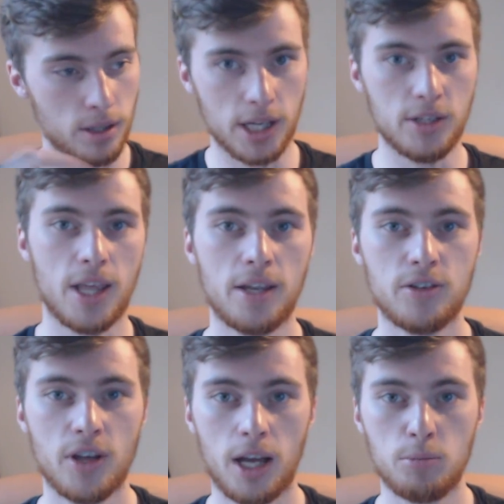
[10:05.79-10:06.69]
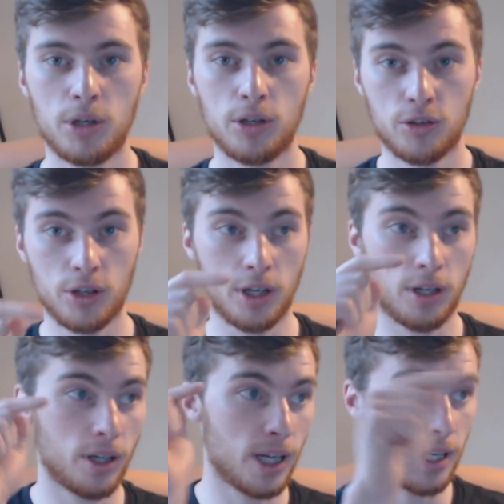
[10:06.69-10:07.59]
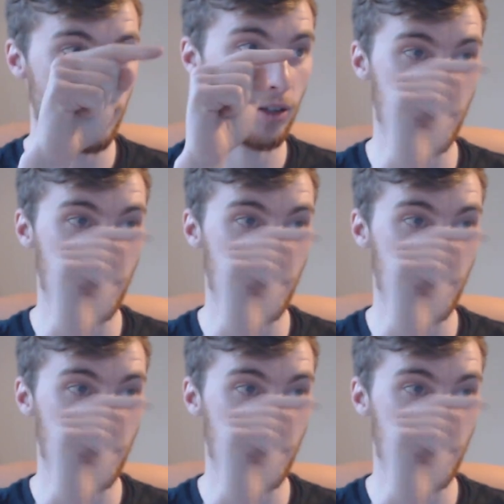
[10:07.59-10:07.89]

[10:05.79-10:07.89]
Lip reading: it's then time to hit